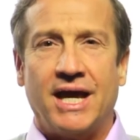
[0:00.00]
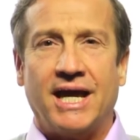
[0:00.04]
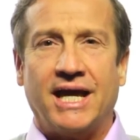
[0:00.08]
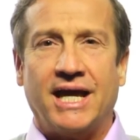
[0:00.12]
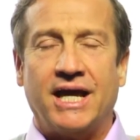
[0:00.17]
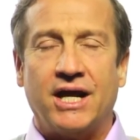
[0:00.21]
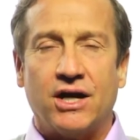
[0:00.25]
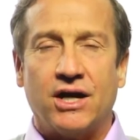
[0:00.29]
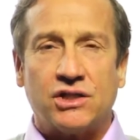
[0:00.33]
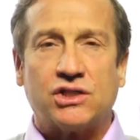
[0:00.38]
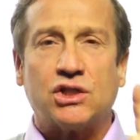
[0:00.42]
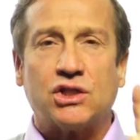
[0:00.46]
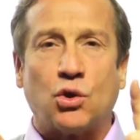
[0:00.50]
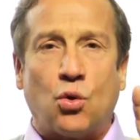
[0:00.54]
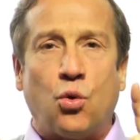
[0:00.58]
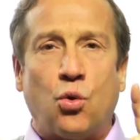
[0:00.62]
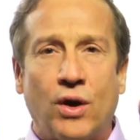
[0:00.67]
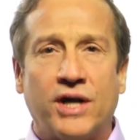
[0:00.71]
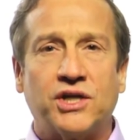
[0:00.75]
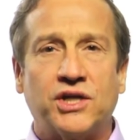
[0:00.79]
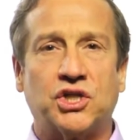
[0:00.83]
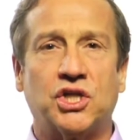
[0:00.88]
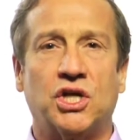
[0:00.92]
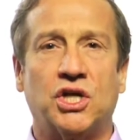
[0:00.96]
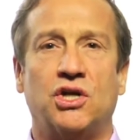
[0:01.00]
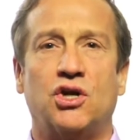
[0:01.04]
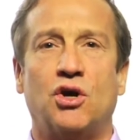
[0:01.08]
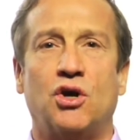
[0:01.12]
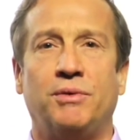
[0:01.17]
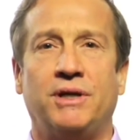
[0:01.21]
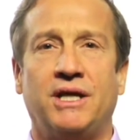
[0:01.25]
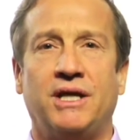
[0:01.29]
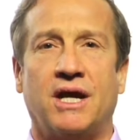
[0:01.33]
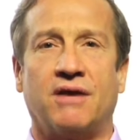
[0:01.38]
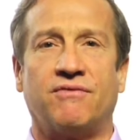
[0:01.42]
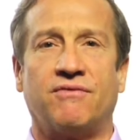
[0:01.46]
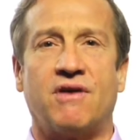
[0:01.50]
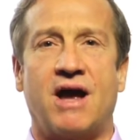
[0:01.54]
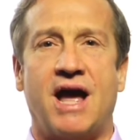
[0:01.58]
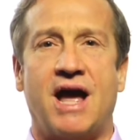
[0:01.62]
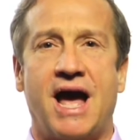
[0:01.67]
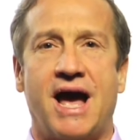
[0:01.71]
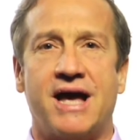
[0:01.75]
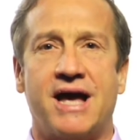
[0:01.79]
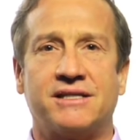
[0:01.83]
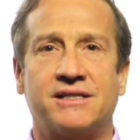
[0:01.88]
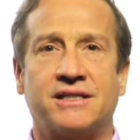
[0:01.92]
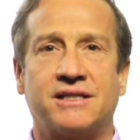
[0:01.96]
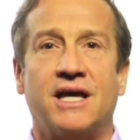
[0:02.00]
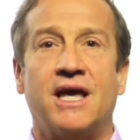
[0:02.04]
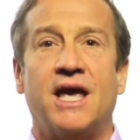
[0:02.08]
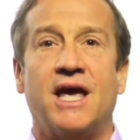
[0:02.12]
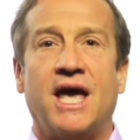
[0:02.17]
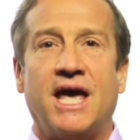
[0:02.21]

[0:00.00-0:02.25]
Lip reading: Here's the question that nobody ever asked,